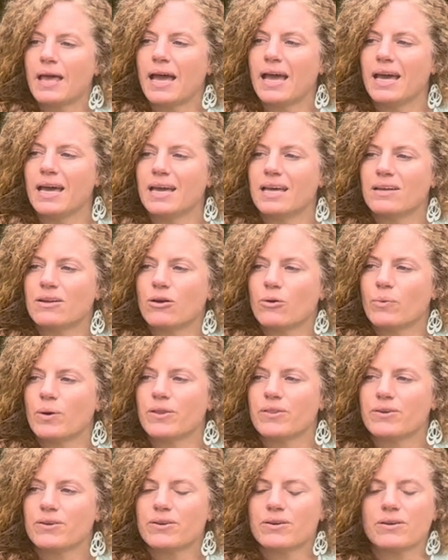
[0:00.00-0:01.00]
And
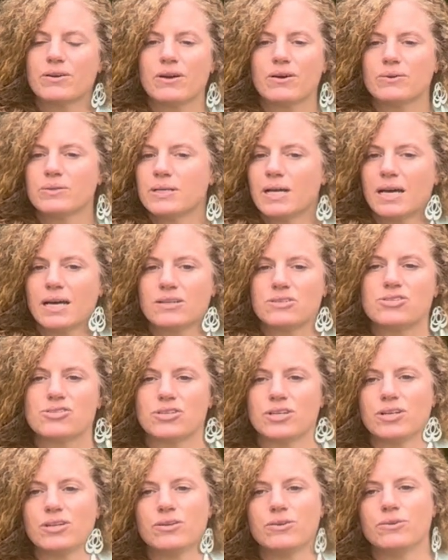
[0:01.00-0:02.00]
whether or not
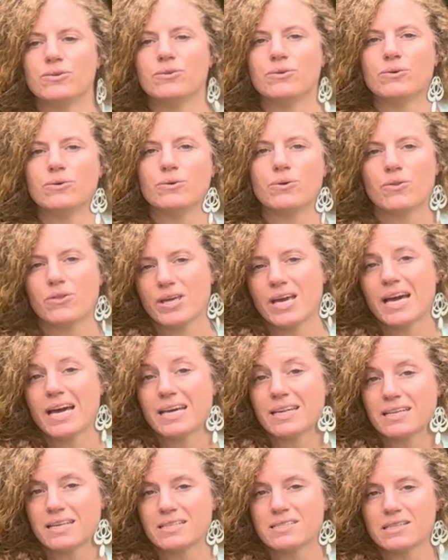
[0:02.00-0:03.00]
she knew the
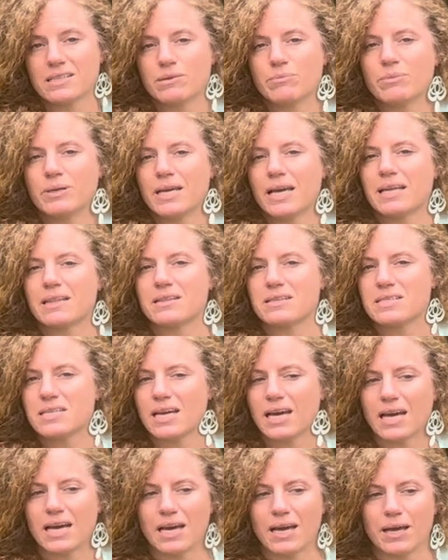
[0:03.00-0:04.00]
addict in me at the
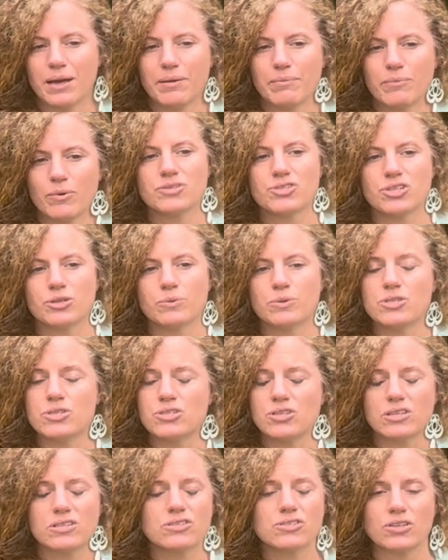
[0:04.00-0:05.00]
time, she was
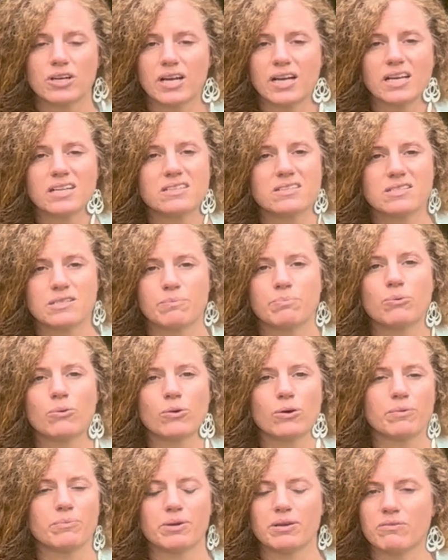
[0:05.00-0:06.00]
just trying to
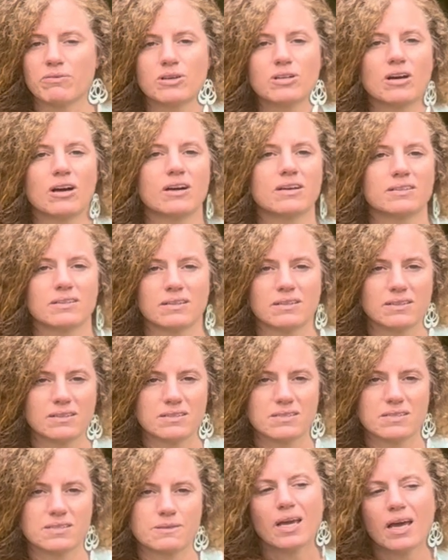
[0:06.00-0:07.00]
support me
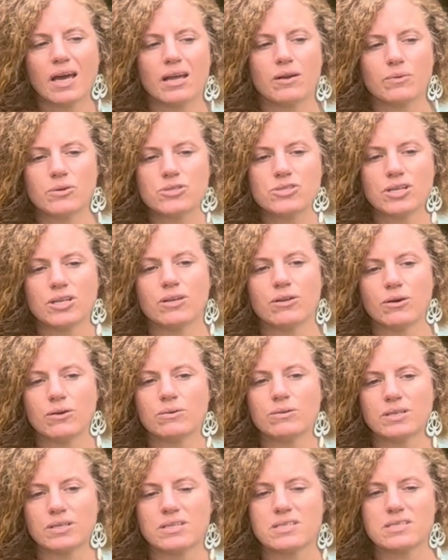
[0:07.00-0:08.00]
regardless. And what she
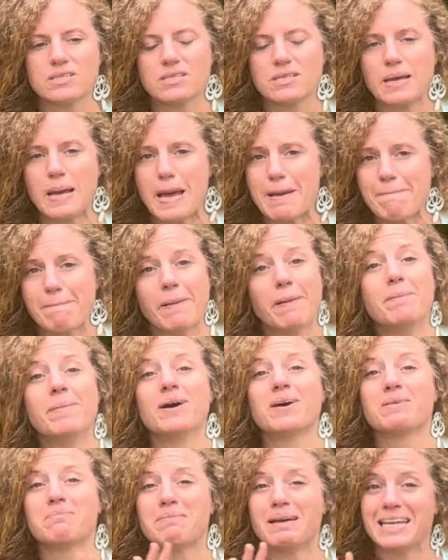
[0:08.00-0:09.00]
noticed,
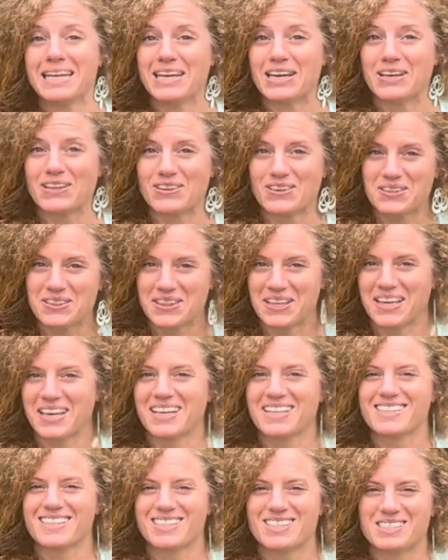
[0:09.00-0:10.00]
among many other
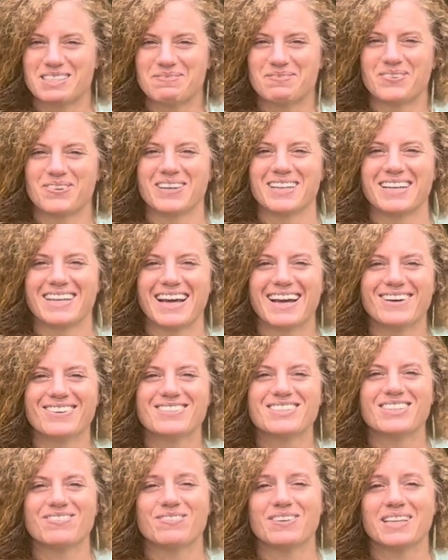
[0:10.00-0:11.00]
things that she pointed out
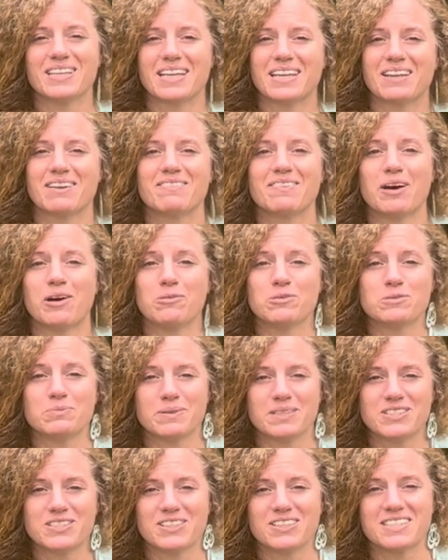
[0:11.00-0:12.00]
to me that have helped me
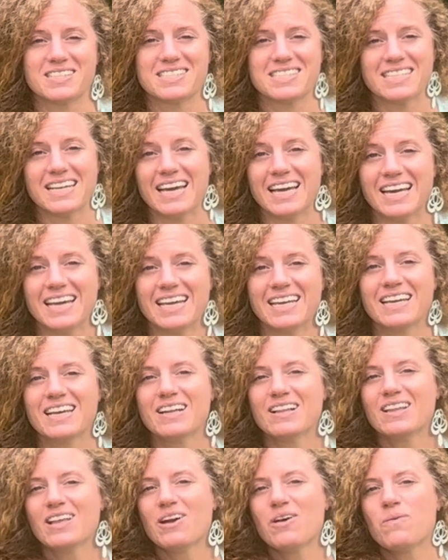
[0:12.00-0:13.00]
to this day,
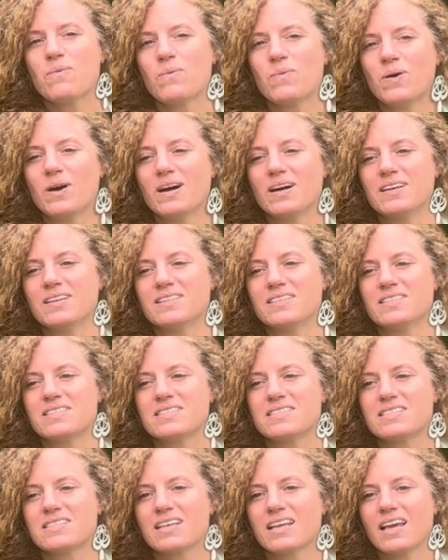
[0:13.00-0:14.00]

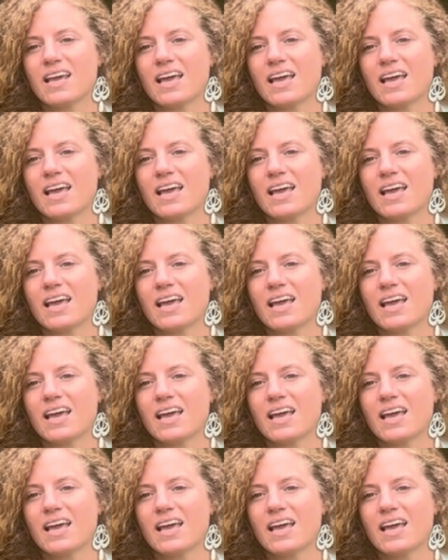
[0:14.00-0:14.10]
was